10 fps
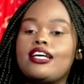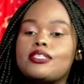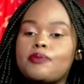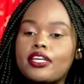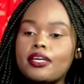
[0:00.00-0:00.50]

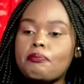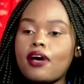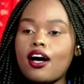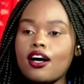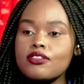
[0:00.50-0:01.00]
Uh, speaking
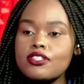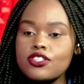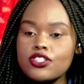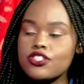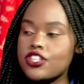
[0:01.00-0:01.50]
about
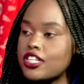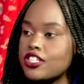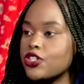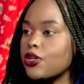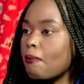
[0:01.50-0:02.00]
just
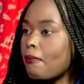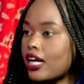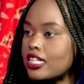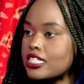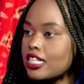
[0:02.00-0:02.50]
changing your
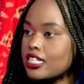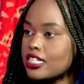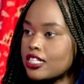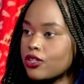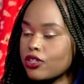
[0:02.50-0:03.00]
mindset
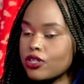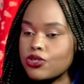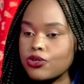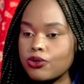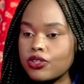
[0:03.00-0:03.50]
mm -hmm. in mm-hmm. order
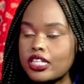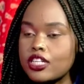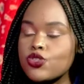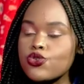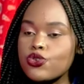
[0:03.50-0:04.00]
to
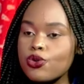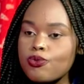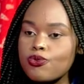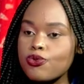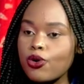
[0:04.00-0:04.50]
create
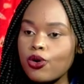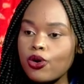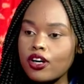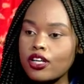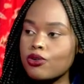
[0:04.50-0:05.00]
room
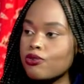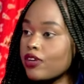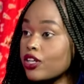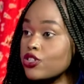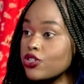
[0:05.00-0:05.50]
for
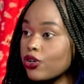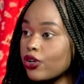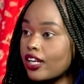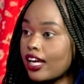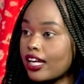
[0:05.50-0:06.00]

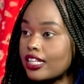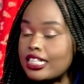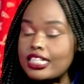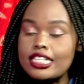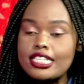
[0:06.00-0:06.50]
innovation
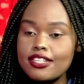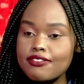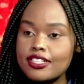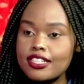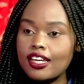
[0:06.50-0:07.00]
and
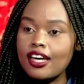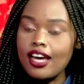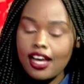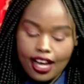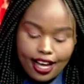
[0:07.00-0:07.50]
creativity,
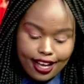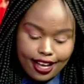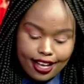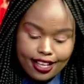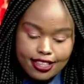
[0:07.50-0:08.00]

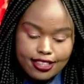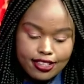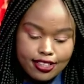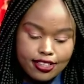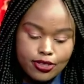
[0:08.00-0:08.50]
uh,
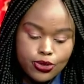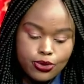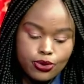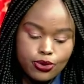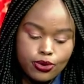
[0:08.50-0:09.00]

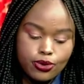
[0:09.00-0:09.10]
you,